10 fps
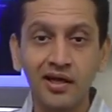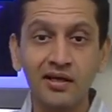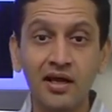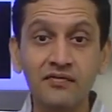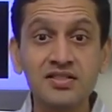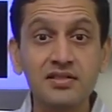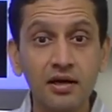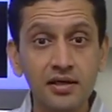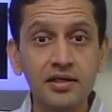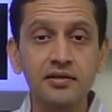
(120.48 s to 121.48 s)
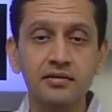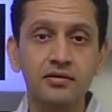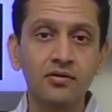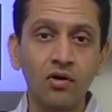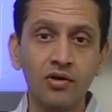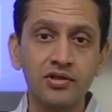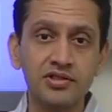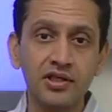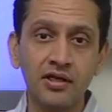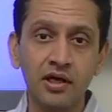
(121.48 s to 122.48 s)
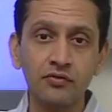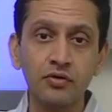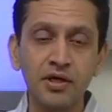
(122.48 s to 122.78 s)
and have studied knowledge and how